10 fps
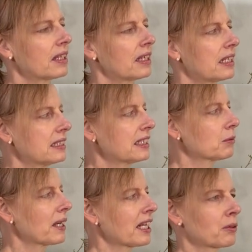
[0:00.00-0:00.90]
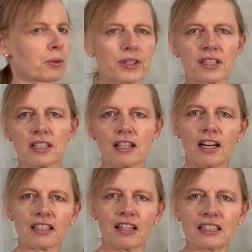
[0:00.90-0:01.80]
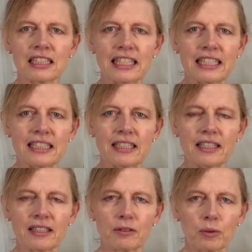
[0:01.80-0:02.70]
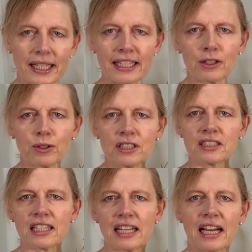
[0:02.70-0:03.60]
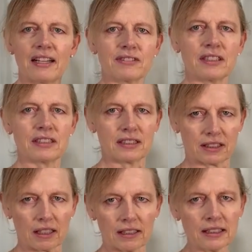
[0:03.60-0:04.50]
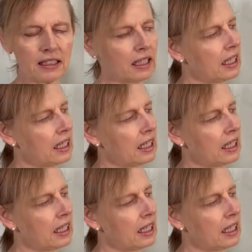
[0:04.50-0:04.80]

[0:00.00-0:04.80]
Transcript: this is what I work a lot on in the wedding course that I have done,